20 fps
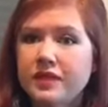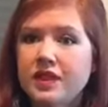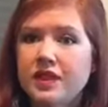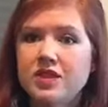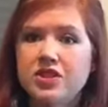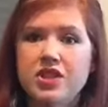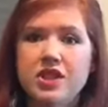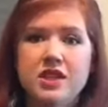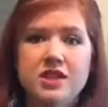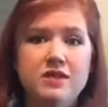
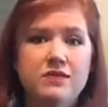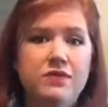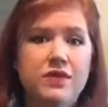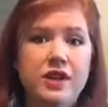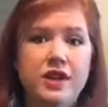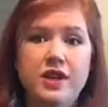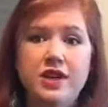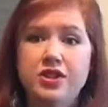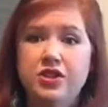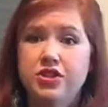She had
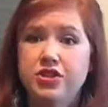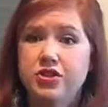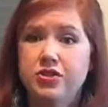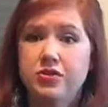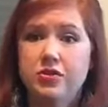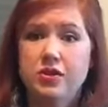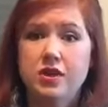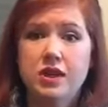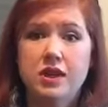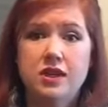very
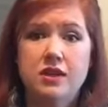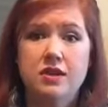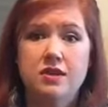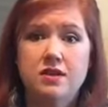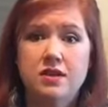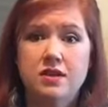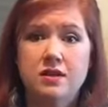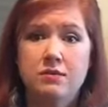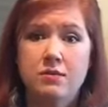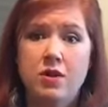short,
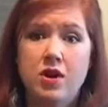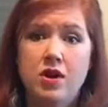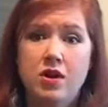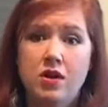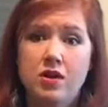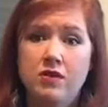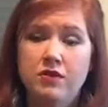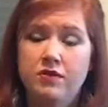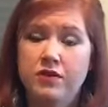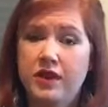
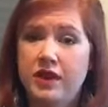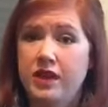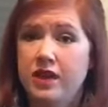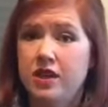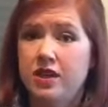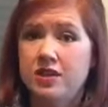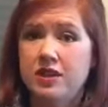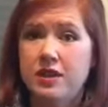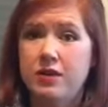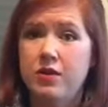small
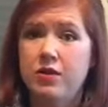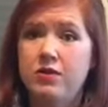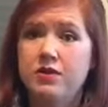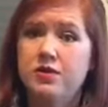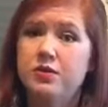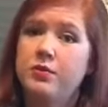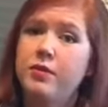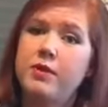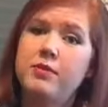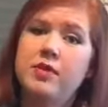fingers. I always
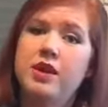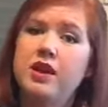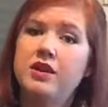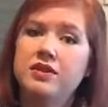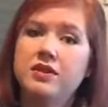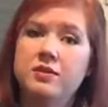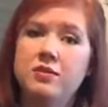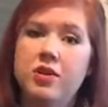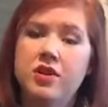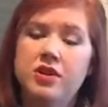remember how
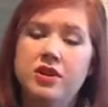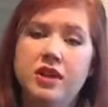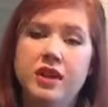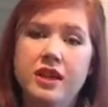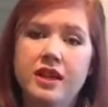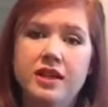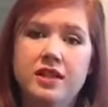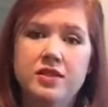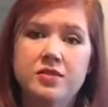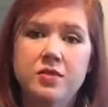small her
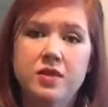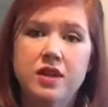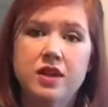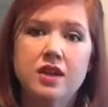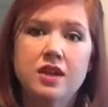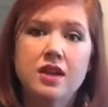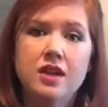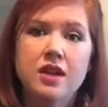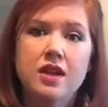hands were.